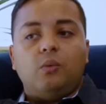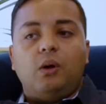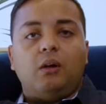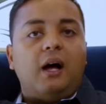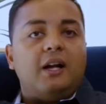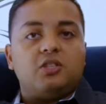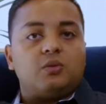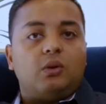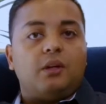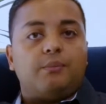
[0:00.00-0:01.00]
well, I
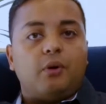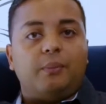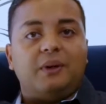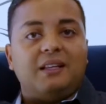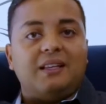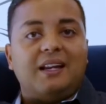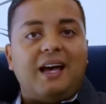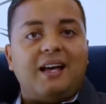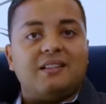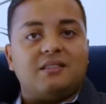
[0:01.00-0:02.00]
just want a property that
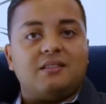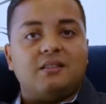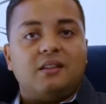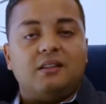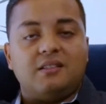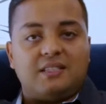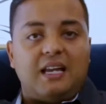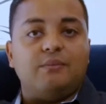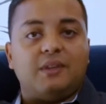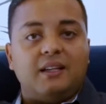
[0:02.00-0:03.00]
has the
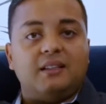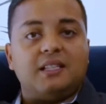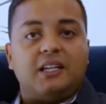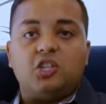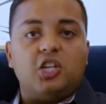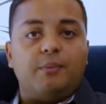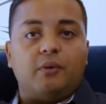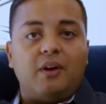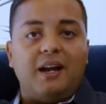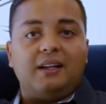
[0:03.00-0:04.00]
same things at a
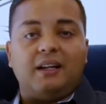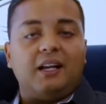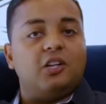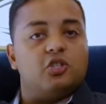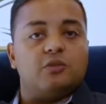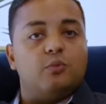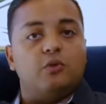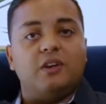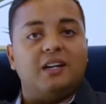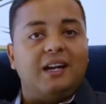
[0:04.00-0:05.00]
cheaper rate and I can just
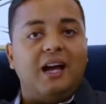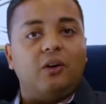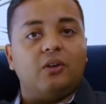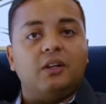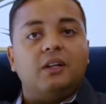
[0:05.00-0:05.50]
move in and out.